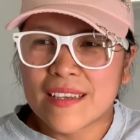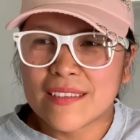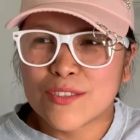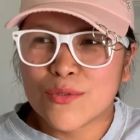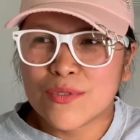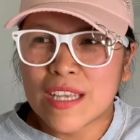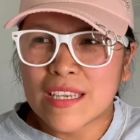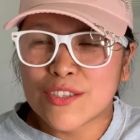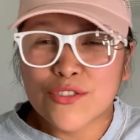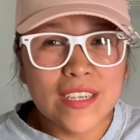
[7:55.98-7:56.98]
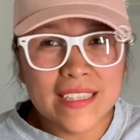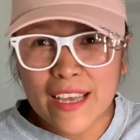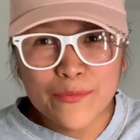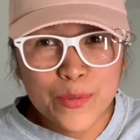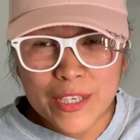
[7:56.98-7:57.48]
so they shouldn't
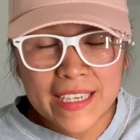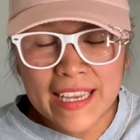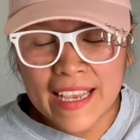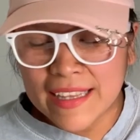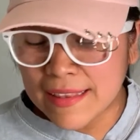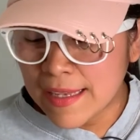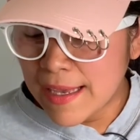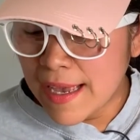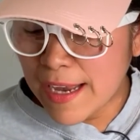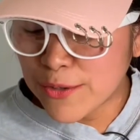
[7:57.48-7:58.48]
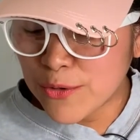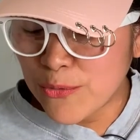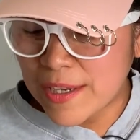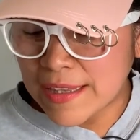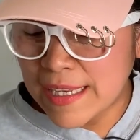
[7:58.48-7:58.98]
have put it in. I don't know
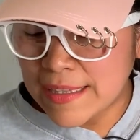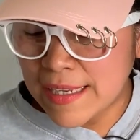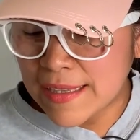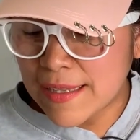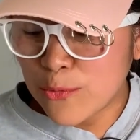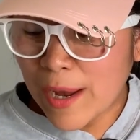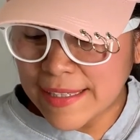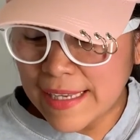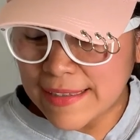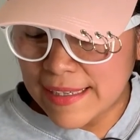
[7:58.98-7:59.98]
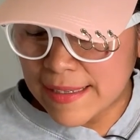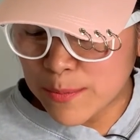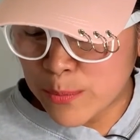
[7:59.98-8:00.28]
why they did it,